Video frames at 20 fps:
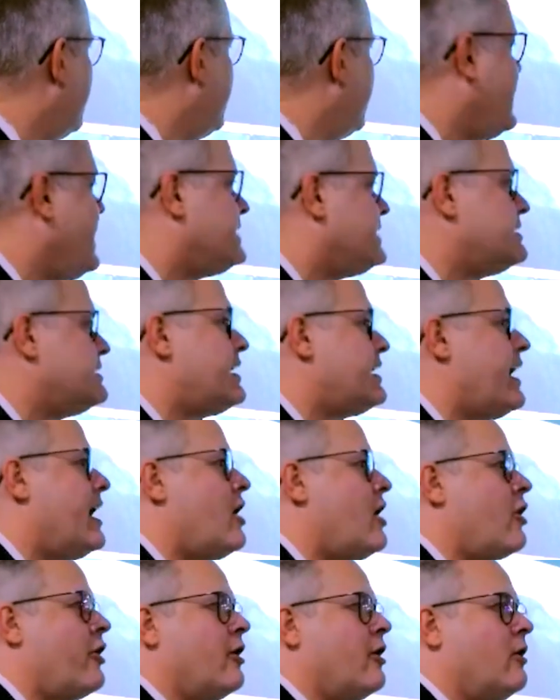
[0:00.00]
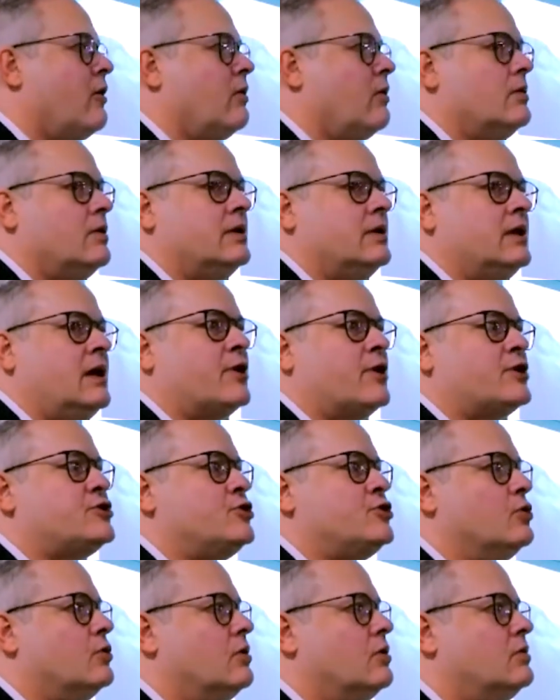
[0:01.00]
and the diagonal. Number
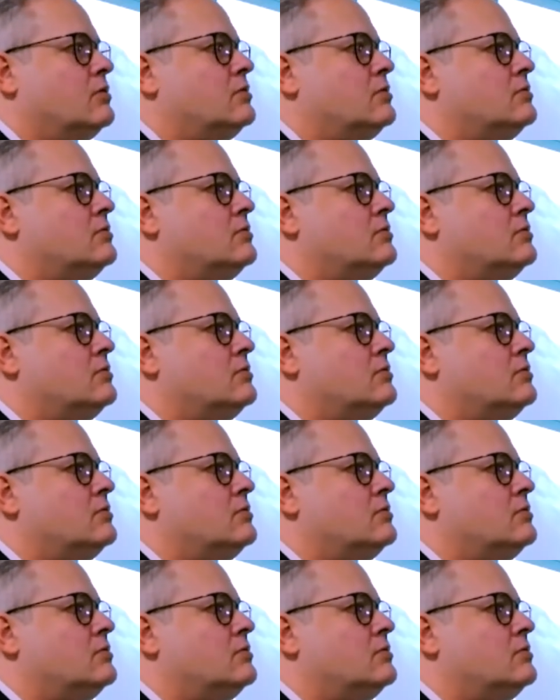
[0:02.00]
two.